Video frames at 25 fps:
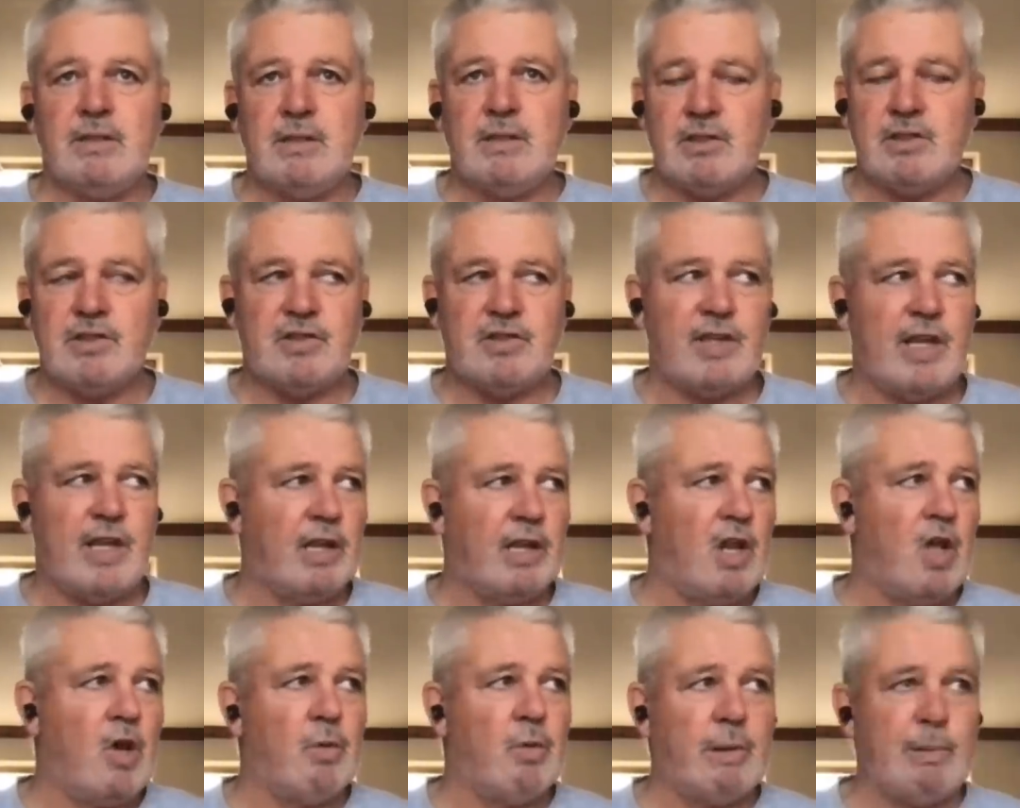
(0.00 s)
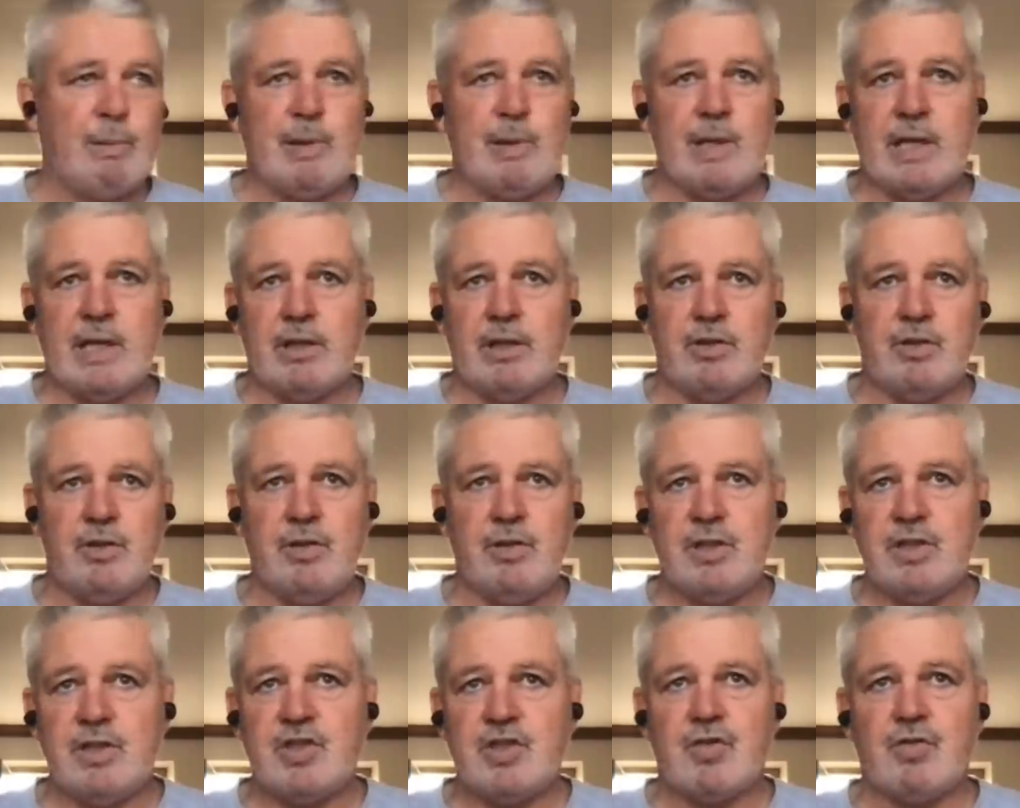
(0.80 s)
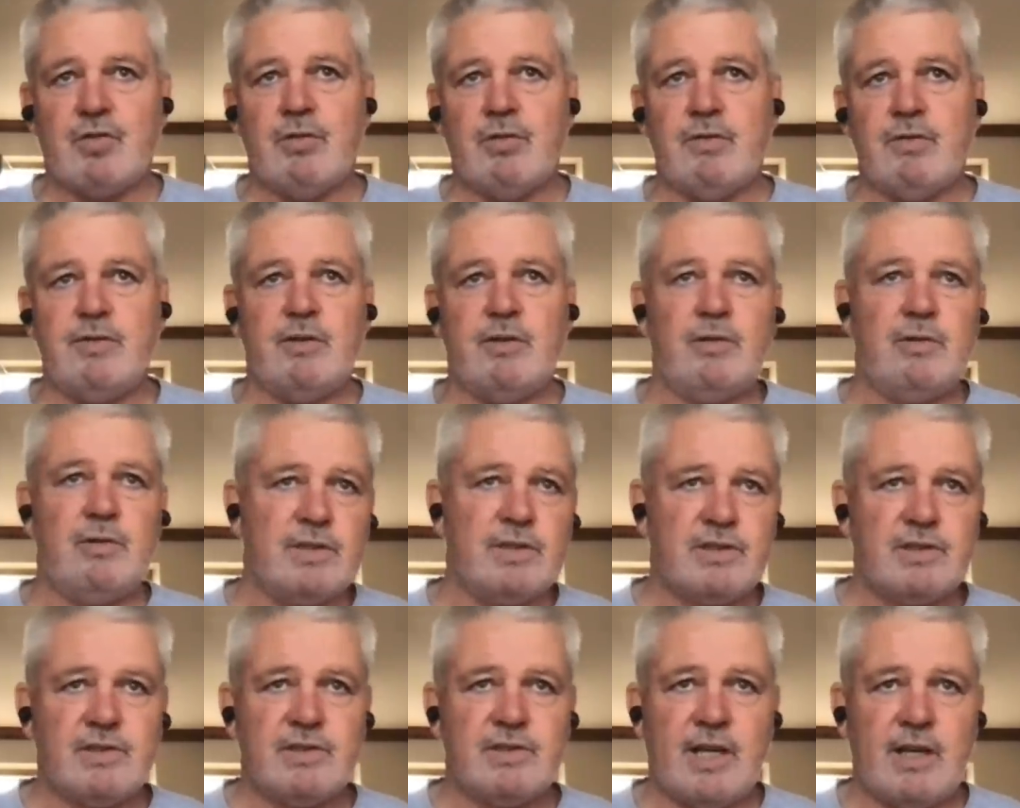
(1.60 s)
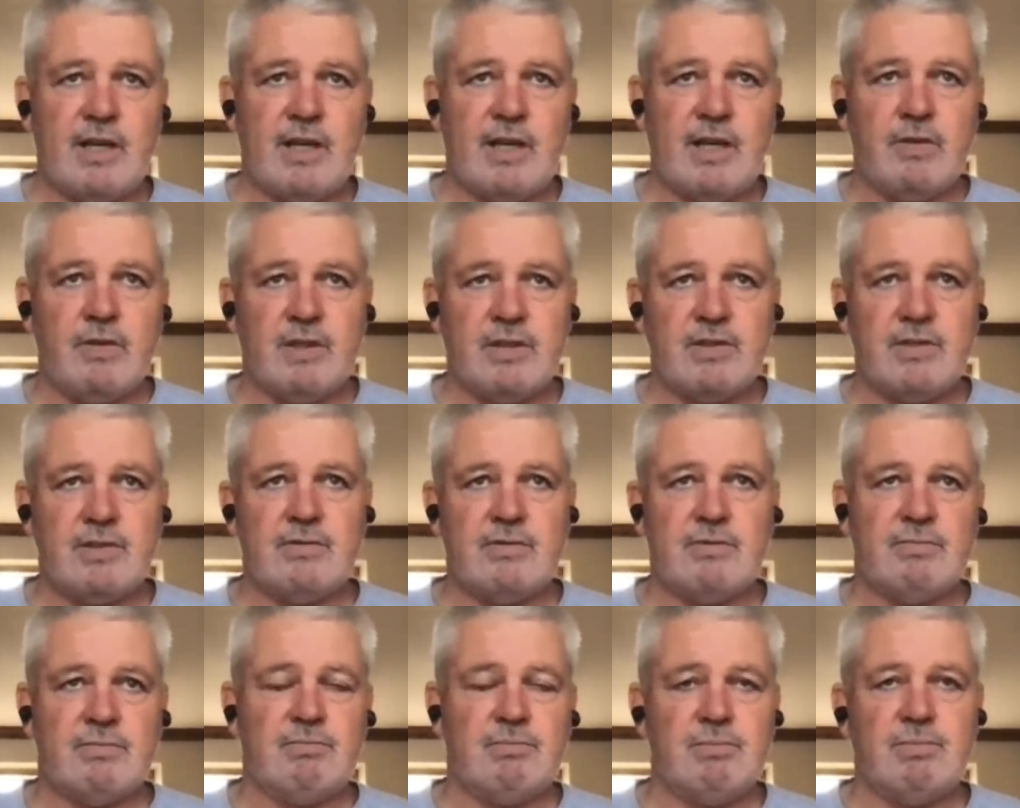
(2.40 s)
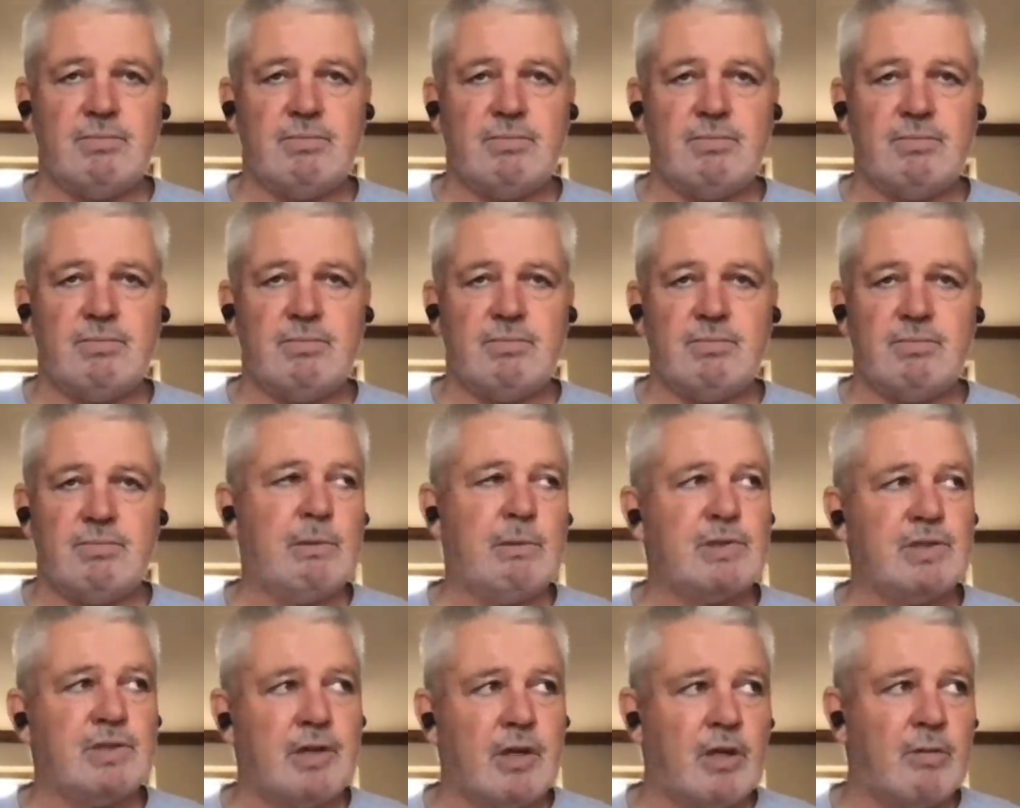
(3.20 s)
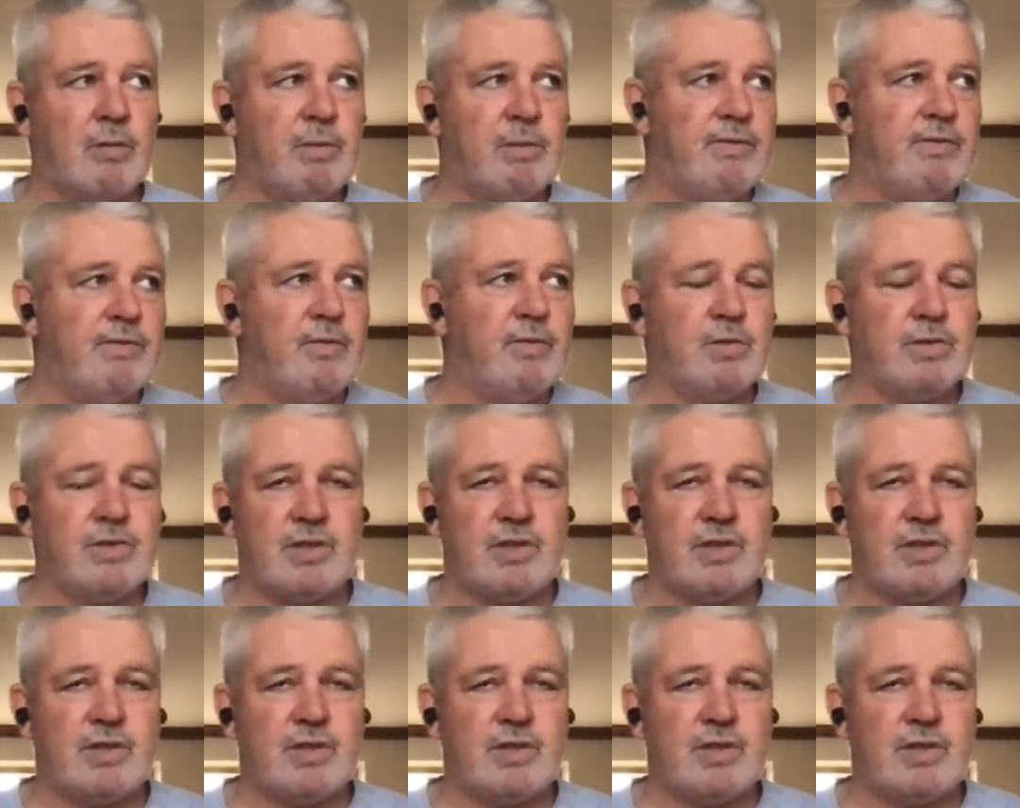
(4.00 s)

This is how long we were going to do this drill for. This is how long this segment was going to be for.